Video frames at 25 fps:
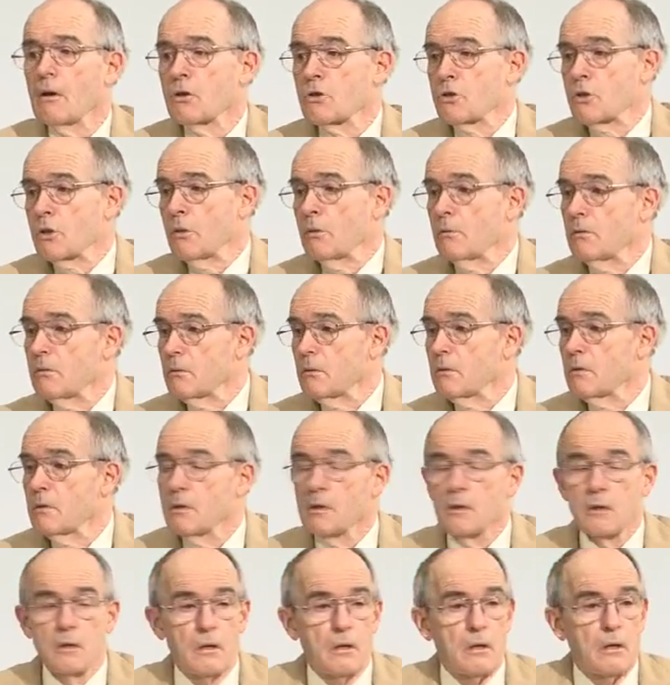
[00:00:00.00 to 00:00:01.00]
So,
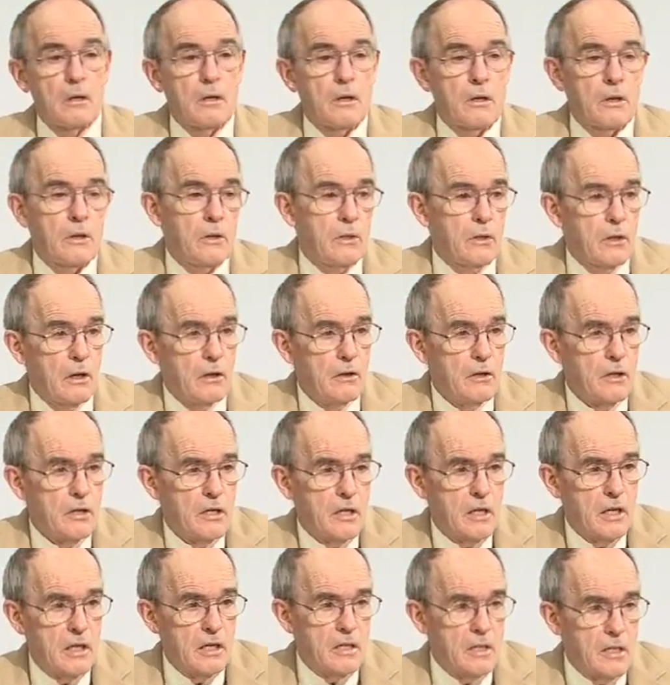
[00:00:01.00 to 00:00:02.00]
you
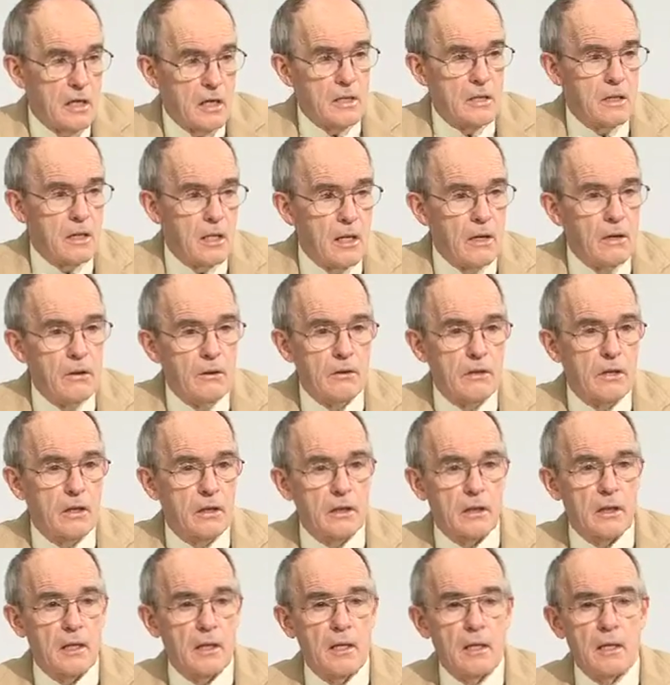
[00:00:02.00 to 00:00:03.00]
notice he says here
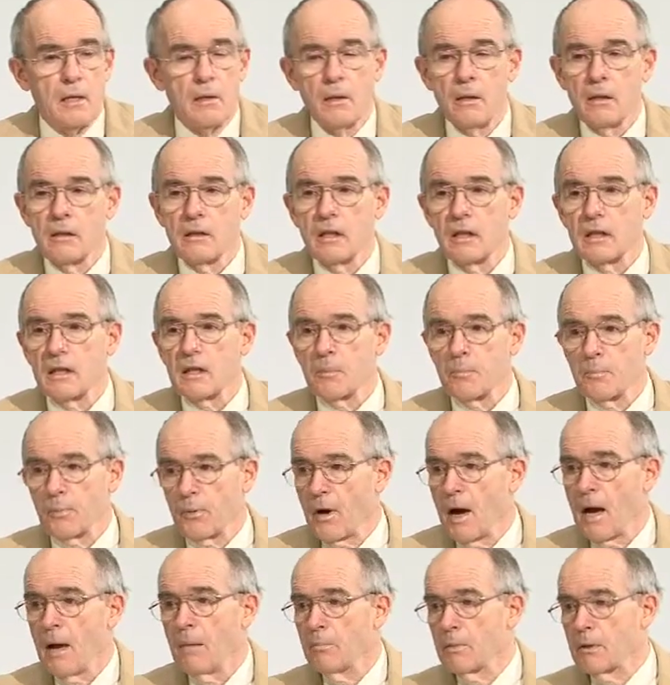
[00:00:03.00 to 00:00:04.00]
that the, that the
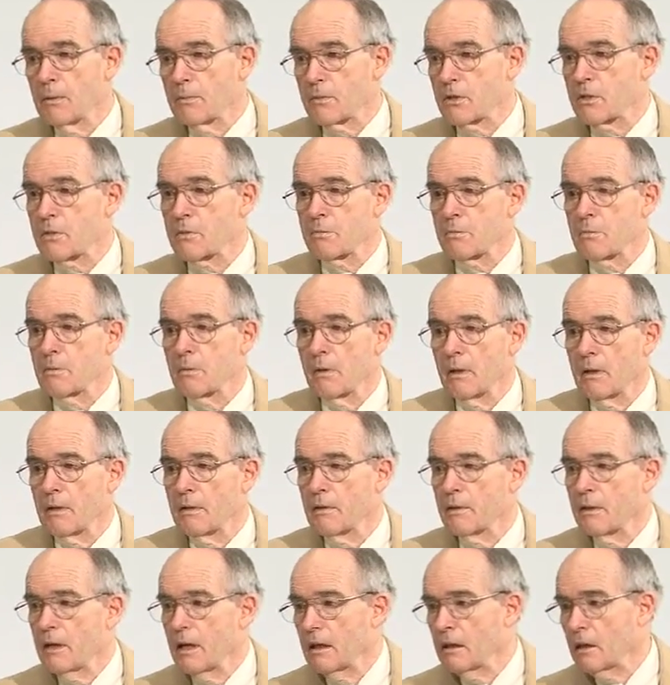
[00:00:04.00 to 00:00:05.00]
problems
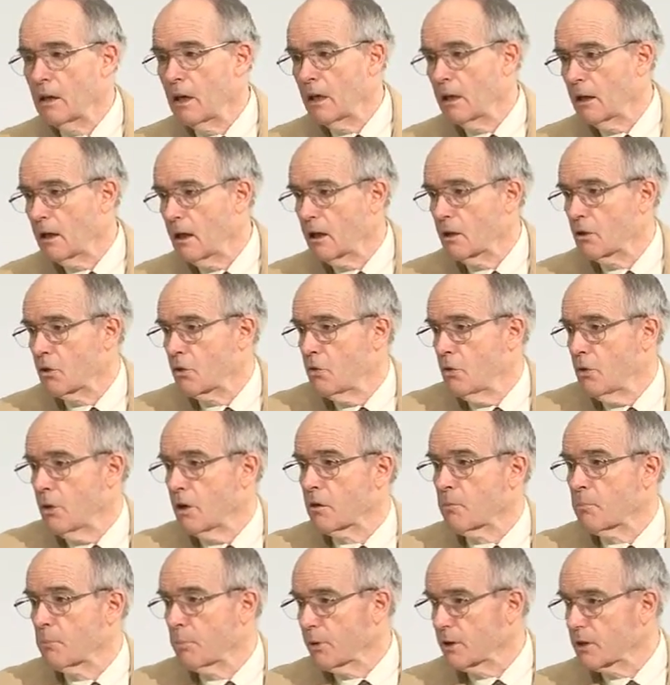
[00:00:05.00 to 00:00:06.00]
that at, at
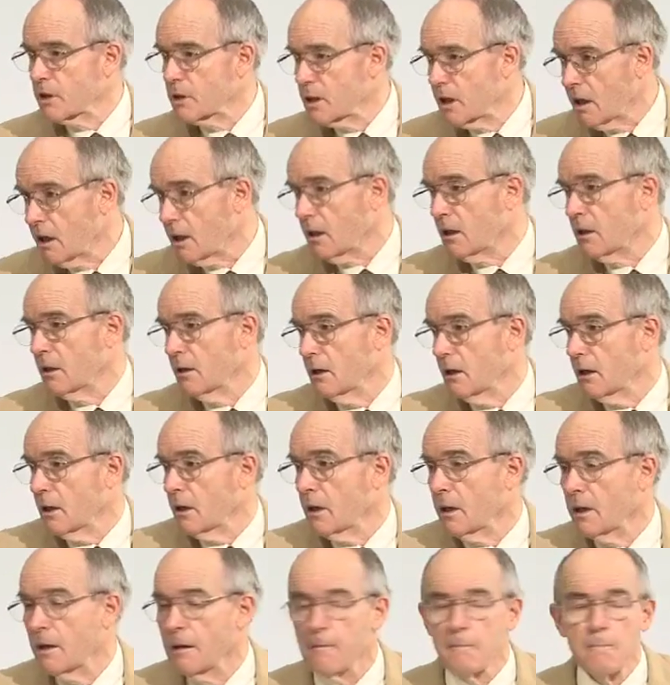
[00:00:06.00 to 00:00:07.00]
Corinth,
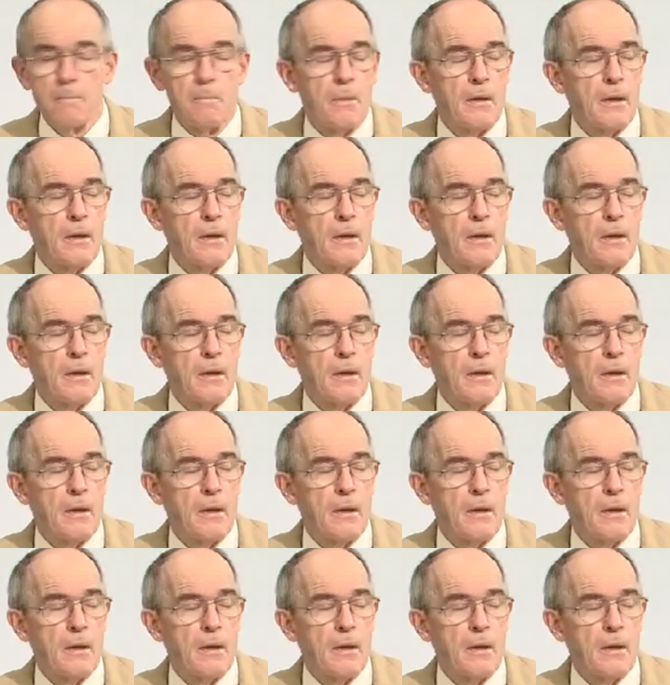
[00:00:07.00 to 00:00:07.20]
particularly